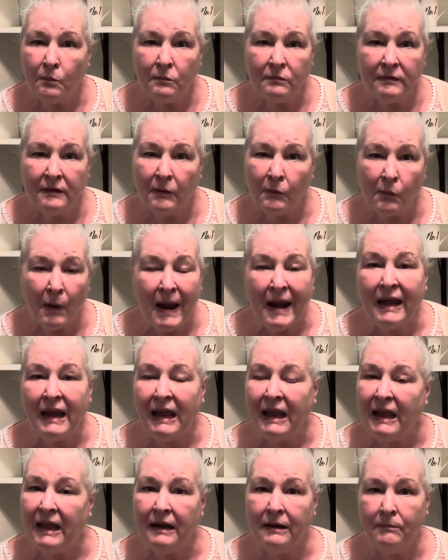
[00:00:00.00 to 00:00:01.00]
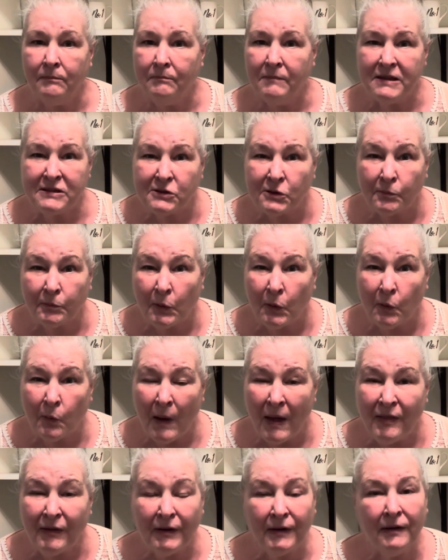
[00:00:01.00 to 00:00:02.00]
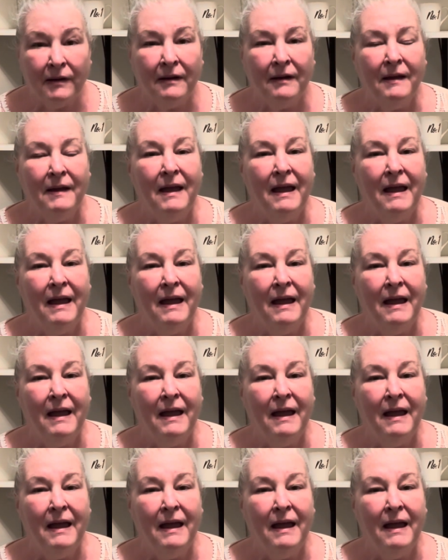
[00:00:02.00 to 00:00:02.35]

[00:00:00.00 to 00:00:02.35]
the rainy and miserable weather,